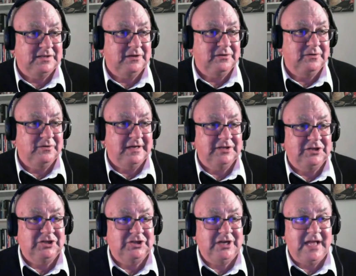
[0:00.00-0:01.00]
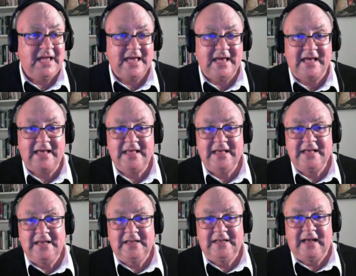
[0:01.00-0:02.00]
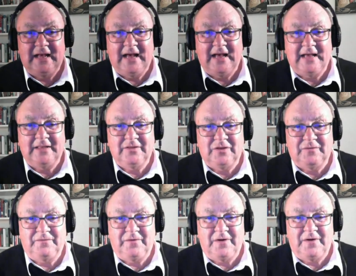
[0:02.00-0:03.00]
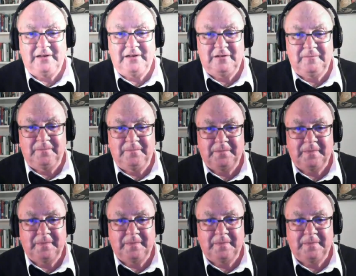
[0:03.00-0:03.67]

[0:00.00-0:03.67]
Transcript: to do is share the final